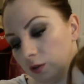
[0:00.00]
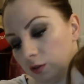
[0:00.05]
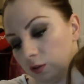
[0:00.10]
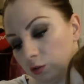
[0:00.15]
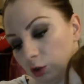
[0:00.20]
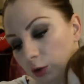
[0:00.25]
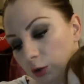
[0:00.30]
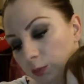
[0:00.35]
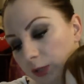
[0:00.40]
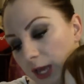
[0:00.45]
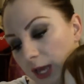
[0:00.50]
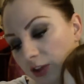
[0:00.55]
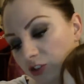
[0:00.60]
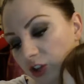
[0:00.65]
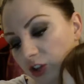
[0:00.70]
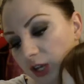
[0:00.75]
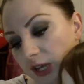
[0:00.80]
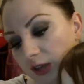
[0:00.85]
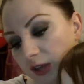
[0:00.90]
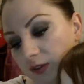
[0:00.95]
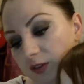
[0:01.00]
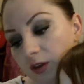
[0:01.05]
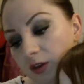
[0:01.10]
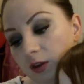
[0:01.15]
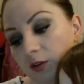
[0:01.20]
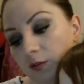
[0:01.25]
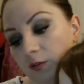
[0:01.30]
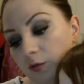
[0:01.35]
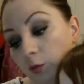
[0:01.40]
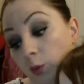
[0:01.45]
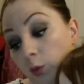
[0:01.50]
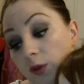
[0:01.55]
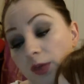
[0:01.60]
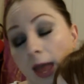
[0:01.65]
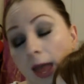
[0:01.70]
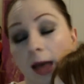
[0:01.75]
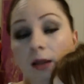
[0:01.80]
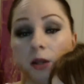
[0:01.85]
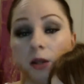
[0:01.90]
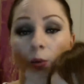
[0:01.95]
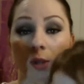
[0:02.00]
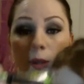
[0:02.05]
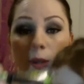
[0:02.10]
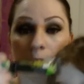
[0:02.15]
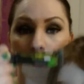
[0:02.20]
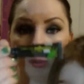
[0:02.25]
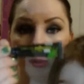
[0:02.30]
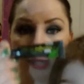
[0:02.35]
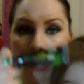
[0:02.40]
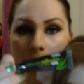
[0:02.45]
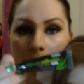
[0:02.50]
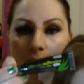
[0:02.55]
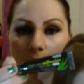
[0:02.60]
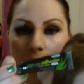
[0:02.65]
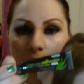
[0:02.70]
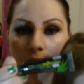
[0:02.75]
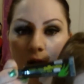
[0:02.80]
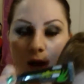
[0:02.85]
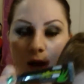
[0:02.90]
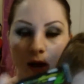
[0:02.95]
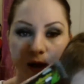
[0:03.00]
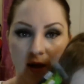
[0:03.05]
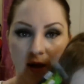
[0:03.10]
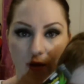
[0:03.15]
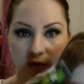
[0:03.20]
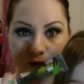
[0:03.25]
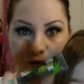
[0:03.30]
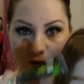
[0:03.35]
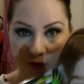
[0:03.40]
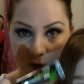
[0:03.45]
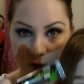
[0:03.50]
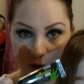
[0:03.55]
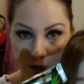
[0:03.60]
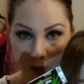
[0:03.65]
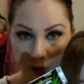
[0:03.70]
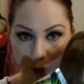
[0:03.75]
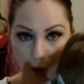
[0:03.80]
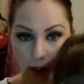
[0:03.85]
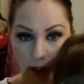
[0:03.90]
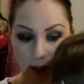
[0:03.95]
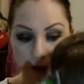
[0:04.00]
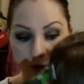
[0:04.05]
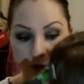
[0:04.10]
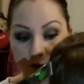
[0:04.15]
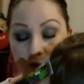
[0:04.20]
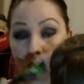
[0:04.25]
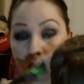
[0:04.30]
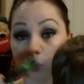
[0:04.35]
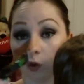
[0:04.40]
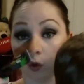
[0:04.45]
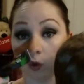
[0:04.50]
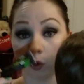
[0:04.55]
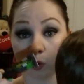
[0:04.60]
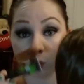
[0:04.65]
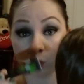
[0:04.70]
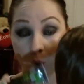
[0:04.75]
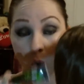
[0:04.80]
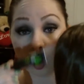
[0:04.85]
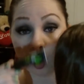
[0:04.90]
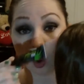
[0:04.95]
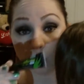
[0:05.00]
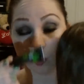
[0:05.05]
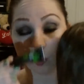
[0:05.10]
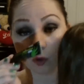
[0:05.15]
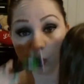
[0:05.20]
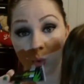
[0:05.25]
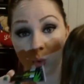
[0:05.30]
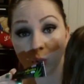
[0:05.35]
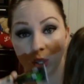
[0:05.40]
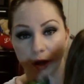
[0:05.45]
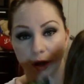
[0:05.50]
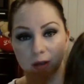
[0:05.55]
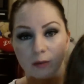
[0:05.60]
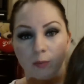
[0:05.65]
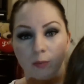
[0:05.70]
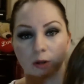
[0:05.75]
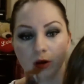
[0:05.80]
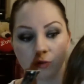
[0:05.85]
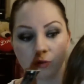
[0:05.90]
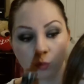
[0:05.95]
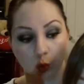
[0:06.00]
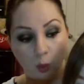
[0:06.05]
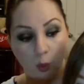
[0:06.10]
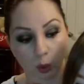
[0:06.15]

Strip Lash Adhesive with Aloe in Black. This glue is so good, but it's